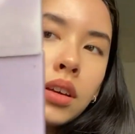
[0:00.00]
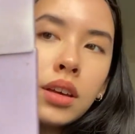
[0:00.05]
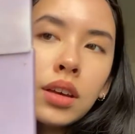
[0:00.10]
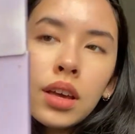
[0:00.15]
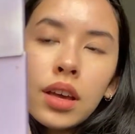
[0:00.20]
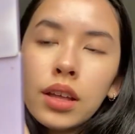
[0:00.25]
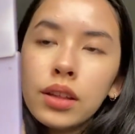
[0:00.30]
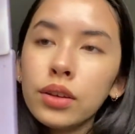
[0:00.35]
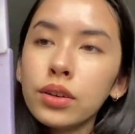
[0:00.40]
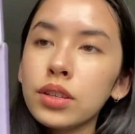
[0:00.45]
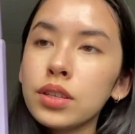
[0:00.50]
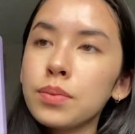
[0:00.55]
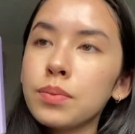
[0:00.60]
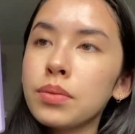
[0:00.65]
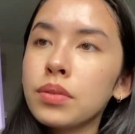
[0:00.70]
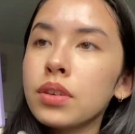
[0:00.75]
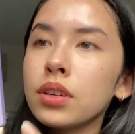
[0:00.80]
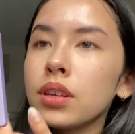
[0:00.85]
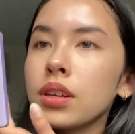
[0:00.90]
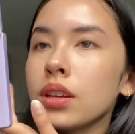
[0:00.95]
It looks
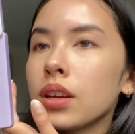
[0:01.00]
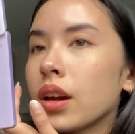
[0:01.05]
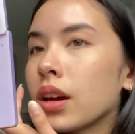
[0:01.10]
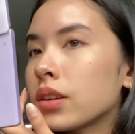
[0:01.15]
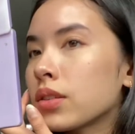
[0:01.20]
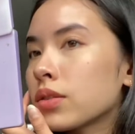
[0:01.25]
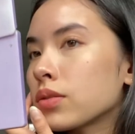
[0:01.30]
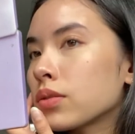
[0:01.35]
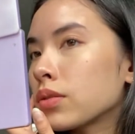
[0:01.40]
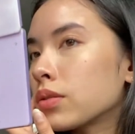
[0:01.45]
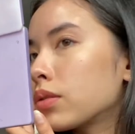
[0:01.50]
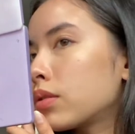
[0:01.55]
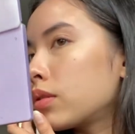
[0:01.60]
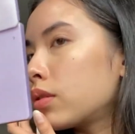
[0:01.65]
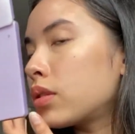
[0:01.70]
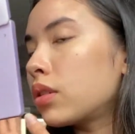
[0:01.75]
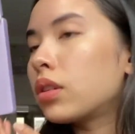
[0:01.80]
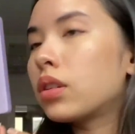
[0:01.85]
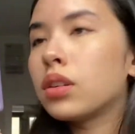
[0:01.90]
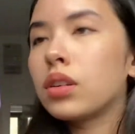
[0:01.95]
pretty
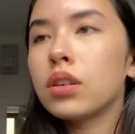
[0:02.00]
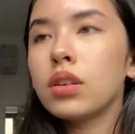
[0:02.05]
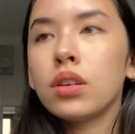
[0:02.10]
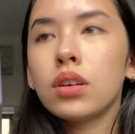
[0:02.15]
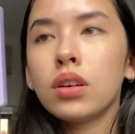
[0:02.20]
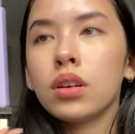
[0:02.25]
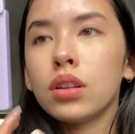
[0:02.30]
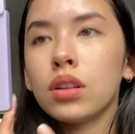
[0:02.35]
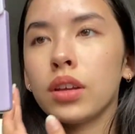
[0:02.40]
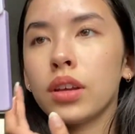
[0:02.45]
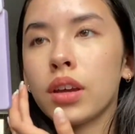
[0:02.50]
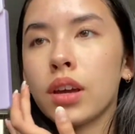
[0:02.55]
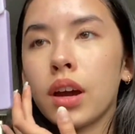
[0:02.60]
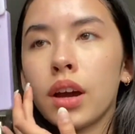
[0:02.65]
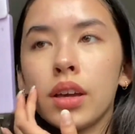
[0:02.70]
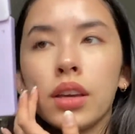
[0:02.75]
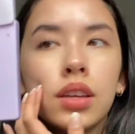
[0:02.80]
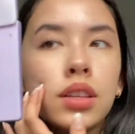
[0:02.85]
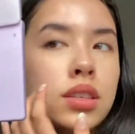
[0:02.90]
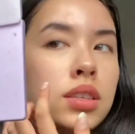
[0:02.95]
natural. Like,
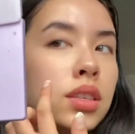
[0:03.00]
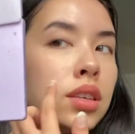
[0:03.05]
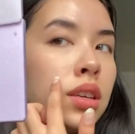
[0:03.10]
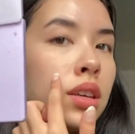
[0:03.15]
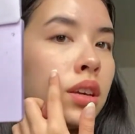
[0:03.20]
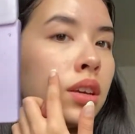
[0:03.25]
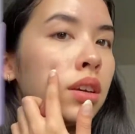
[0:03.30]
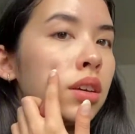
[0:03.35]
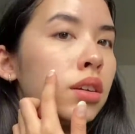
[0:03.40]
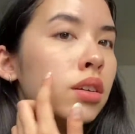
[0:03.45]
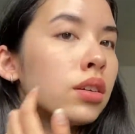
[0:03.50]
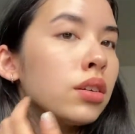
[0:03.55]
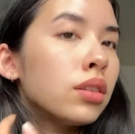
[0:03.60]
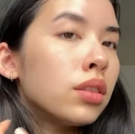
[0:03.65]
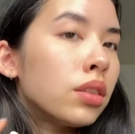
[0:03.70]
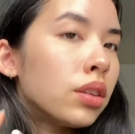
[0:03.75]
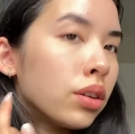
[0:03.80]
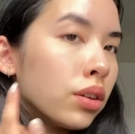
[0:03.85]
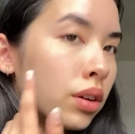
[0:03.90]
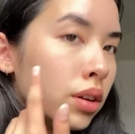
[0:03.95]
I can see
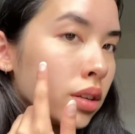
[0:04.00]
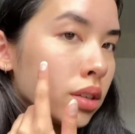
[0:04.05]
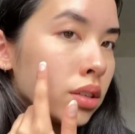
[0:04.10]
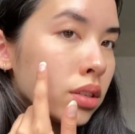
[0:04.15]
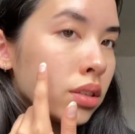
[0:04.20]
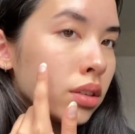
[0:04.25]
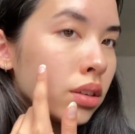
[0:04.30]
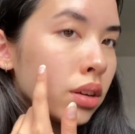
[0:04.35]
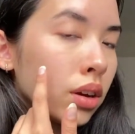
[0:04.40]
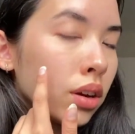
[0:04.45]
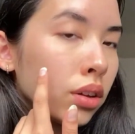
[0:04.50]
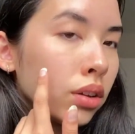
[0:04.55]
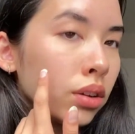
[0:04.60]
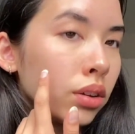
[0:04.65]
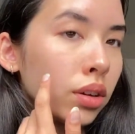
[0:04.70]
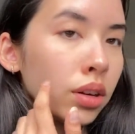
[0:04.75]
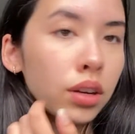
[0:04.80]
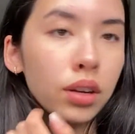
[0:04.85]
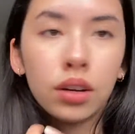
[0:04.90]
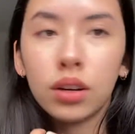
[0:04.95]
there is
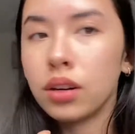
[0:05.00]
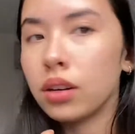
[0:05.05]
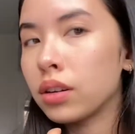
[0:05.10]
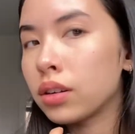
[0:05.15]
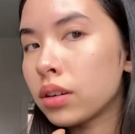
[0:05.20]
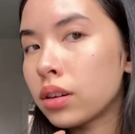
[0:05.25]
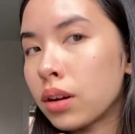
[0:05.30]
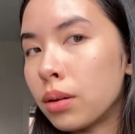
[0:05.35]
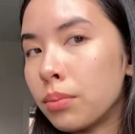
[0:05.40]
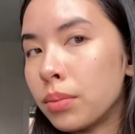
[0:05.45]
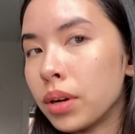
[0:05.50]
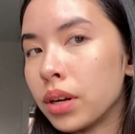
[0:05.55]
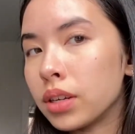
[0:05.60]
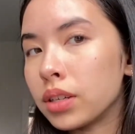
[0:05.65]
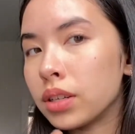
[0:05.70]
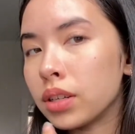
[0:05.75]
color here compared to